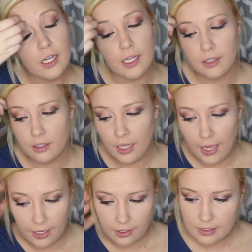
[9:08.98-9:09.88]
And
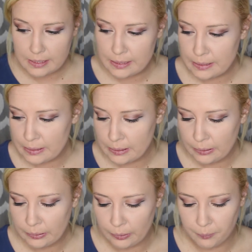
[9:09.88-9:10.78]
next,
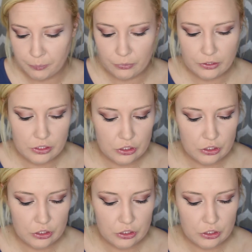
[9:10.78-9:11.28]
I'm going to